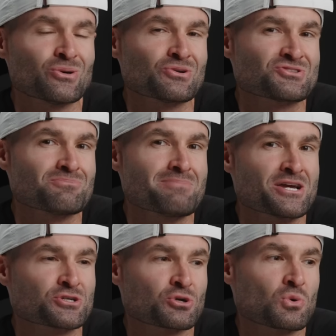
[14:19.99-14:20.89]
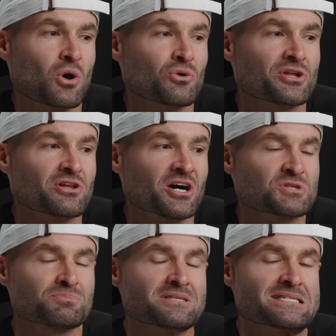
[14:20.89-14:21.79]
notice a major quality
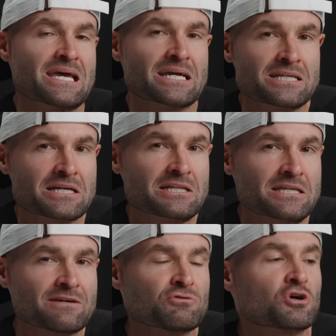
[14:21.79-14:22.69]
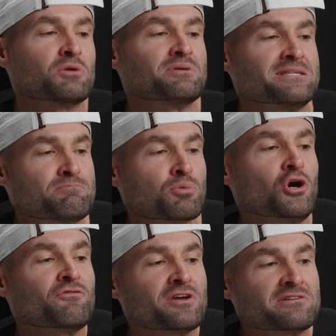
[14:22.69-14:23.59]
loss, but technically, if you want to be
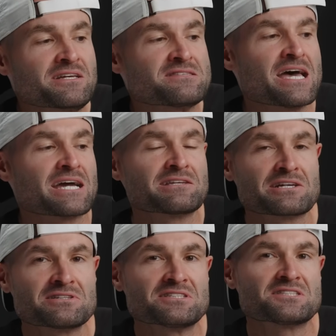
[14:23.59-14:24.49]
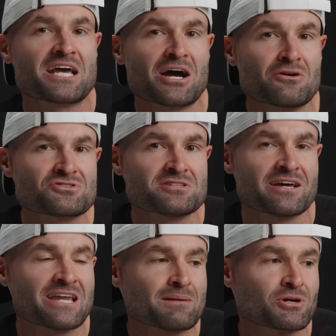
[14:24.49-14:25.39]
perfectly technically sound to
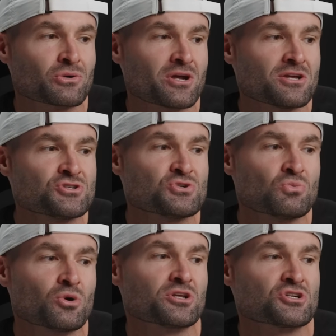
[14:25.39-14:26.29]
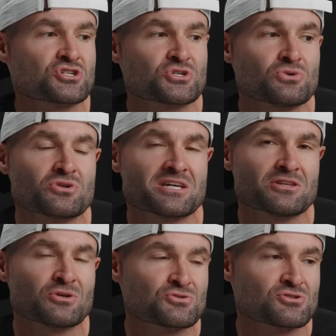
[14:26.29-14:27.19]
dynamic range, you wouldn't shoot
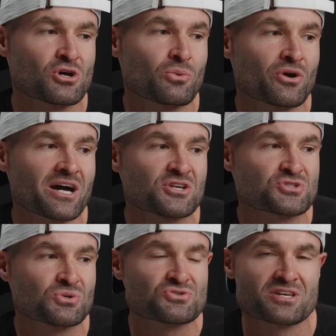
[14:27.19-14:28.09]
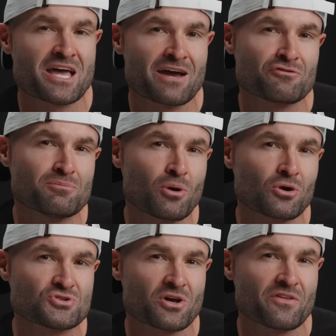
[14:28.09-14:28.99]
in those lower ISOs that have the
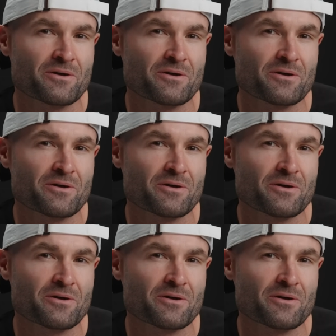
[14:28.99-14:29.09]
bars on